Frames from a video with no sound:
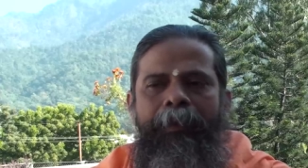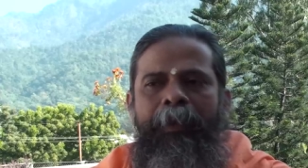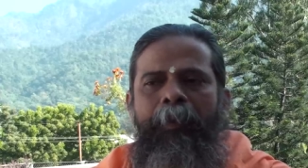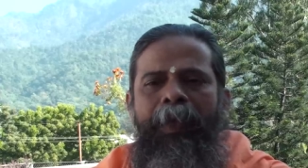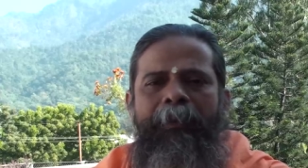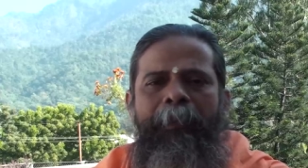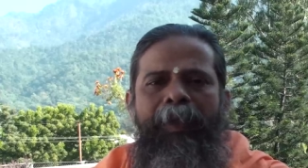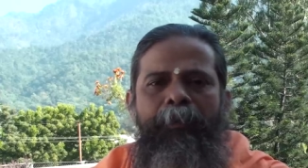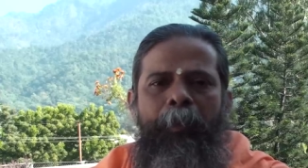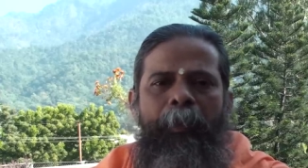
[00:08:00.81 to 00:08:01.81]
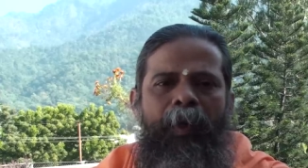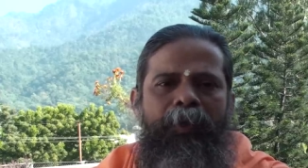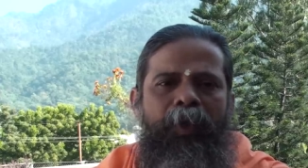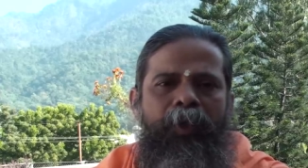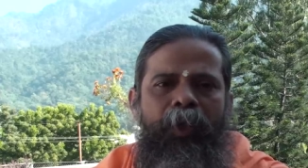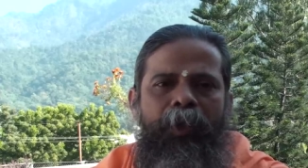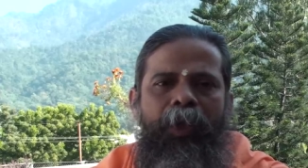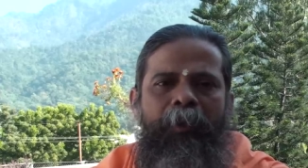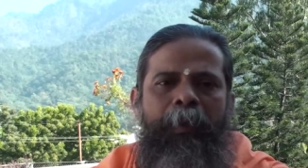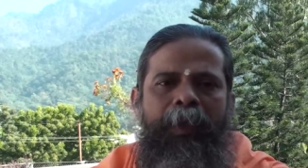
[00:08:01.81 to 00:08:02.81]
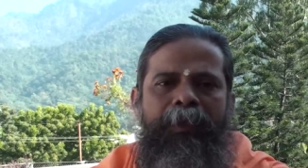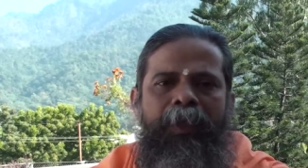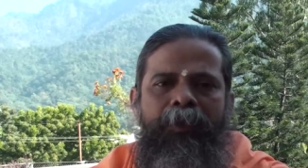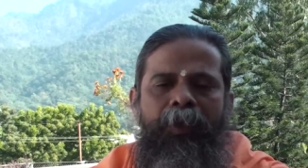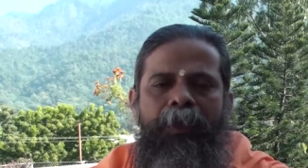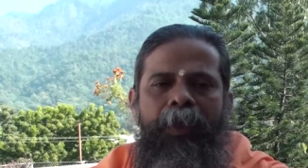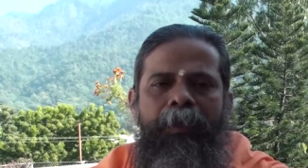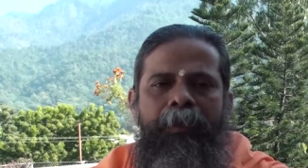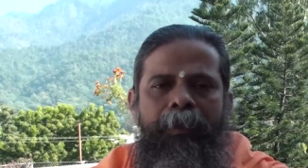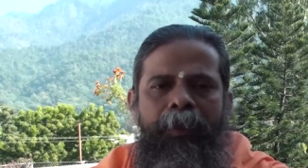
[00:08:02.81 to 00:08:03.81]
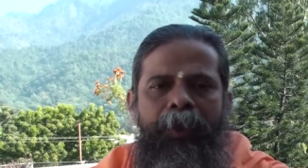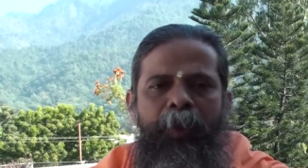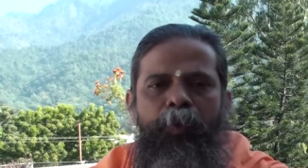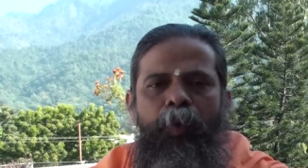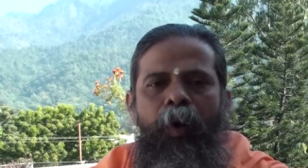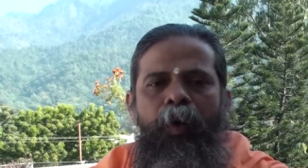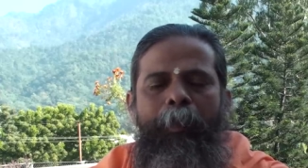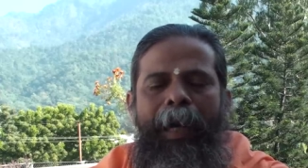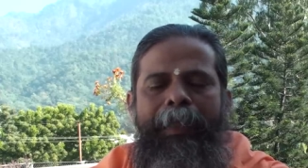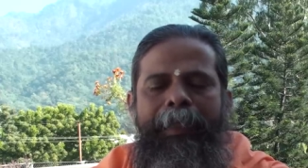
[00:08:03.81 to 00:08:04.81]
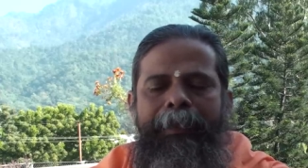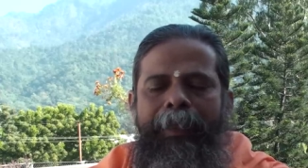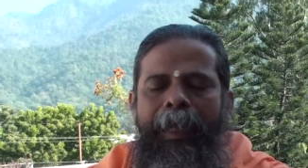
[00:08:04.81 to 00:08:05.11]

The breath becomes further shorter due to long practice